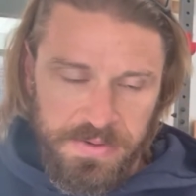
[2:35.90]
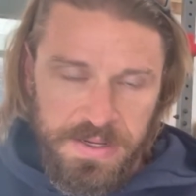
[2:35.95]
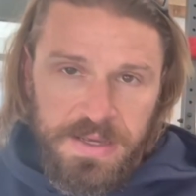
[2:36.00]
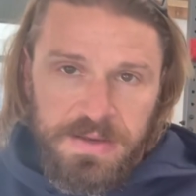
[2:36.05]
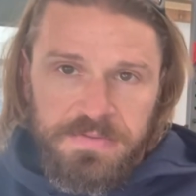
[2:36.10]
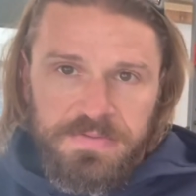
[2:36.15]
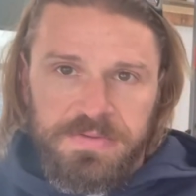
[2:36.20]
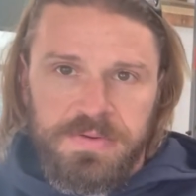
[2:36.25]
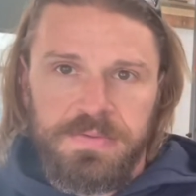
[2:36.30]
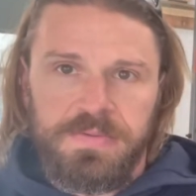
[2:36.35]

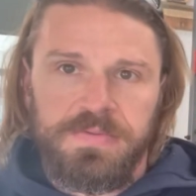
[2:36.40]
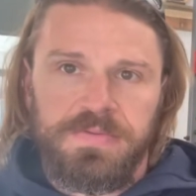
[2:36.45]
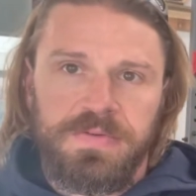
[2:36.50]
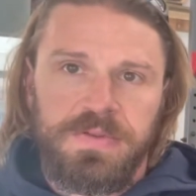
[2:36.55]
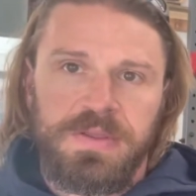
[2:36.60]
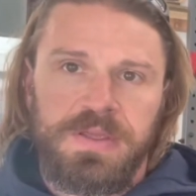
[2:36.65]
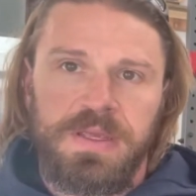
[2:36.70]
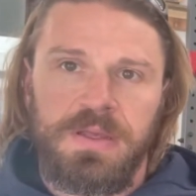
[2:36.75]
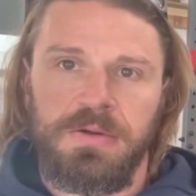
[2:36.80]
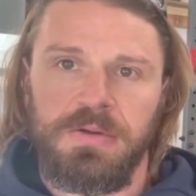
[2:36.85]
for
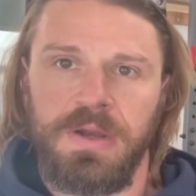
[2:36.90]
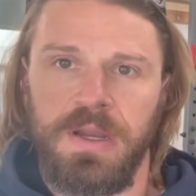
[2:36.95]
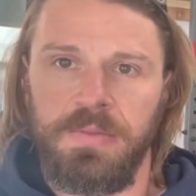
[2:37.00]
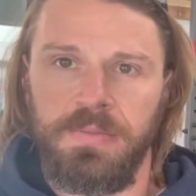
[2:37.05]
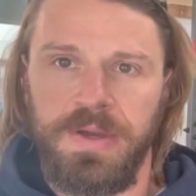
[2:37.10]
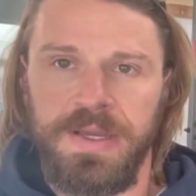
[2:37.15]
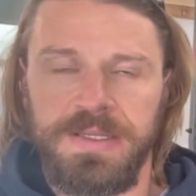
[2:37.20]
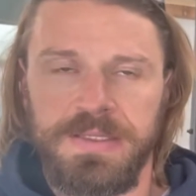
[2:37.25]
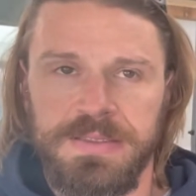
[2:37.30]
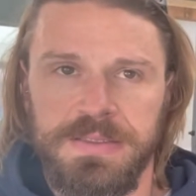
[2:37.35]
the kilogram
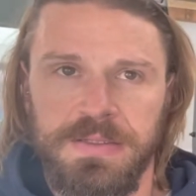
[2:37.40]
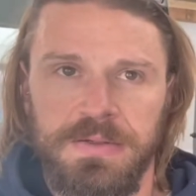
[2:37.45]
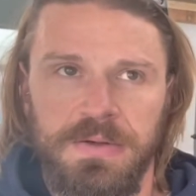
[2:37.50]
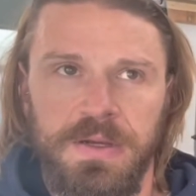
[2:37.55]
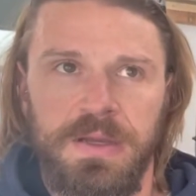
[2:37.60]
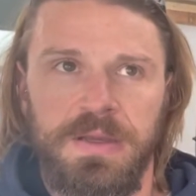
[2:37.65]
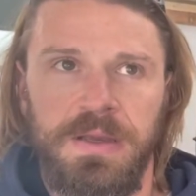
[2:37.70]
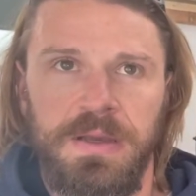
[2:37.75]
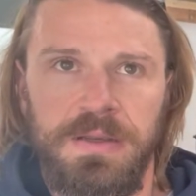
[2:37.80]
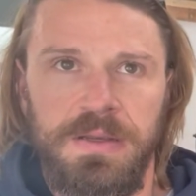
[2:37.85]
weight. So
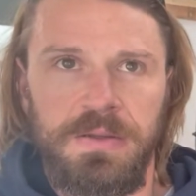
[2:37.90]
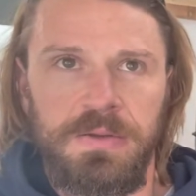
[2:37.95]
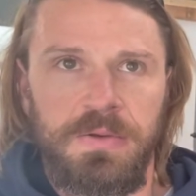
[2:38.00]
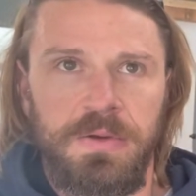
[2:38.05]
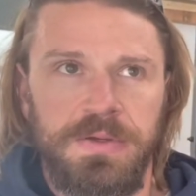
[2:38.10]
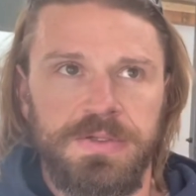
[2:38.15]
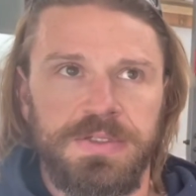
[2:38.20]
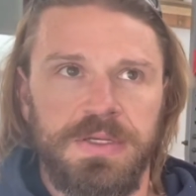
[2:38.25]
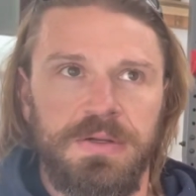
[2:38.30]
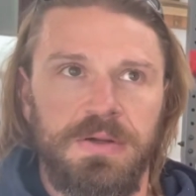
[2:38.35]
I knew I
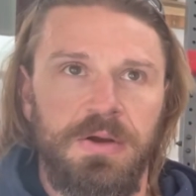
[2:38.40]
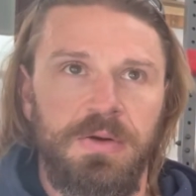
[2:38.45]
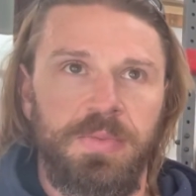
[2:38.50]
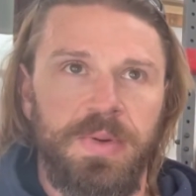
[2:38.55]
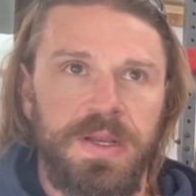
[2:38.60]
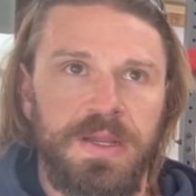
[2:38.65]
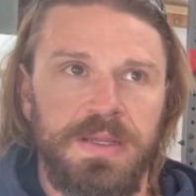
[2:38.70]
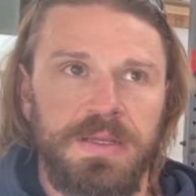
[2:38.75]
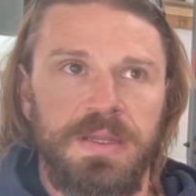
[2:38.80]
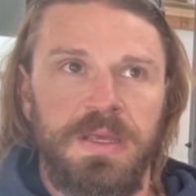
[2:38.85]
was gonna
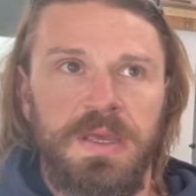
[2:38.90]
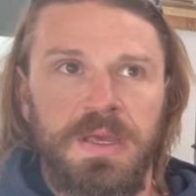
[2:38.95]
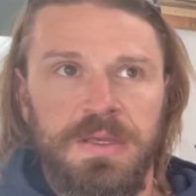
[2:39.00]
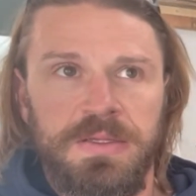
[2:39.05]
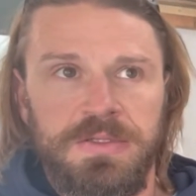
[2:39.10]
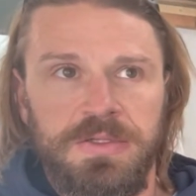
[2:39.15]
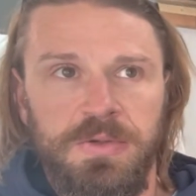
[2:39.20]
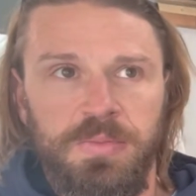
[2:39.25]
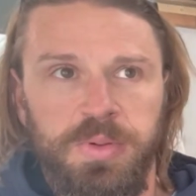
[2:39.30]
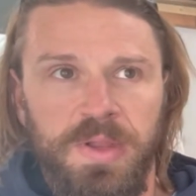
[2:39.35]
open at
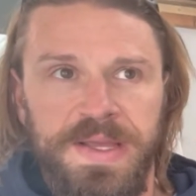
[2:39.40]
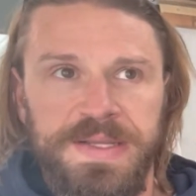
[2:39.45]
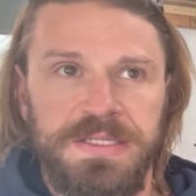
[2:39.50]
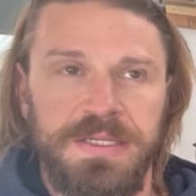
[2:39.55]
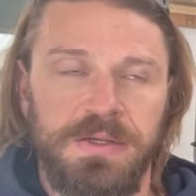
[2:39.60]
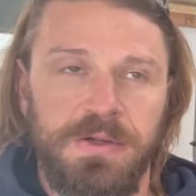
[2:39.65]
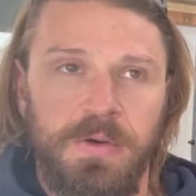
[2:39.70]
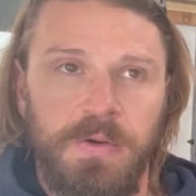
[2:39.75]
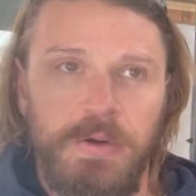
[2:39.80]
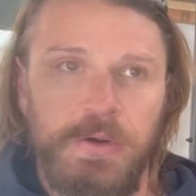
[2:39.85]
2 plates
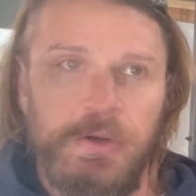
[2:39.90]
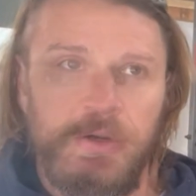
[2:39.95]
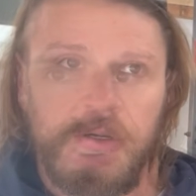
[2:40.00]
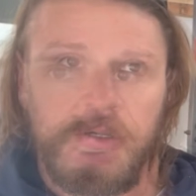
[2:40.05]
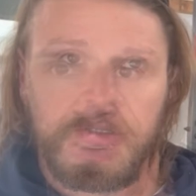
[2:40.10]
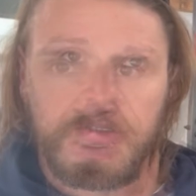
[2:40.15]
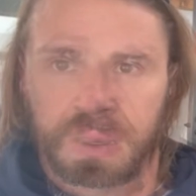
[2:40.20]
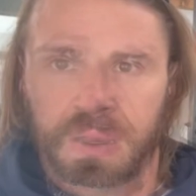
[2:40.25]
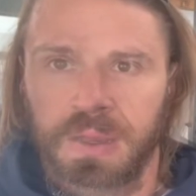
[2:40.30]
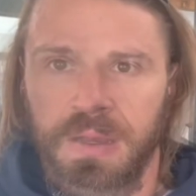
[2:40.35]
and quarters.